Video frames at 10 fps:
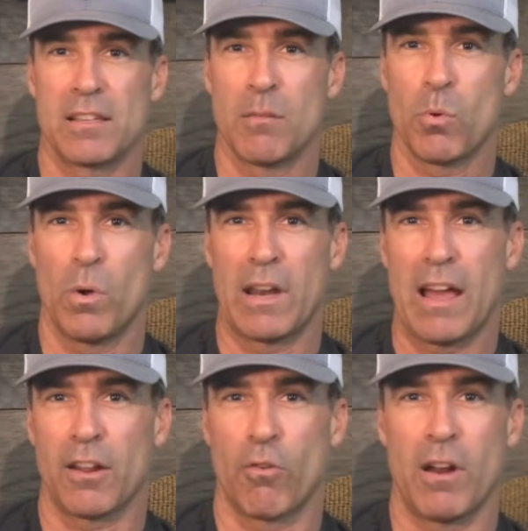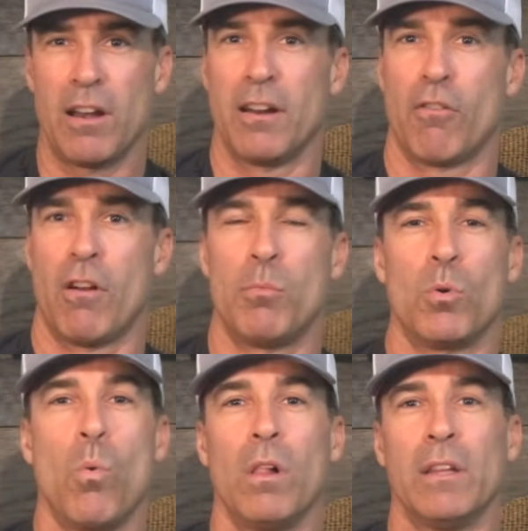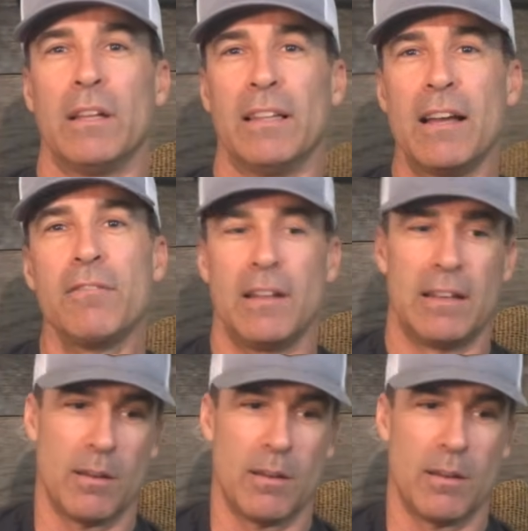number one, how to create an incredible quality of life.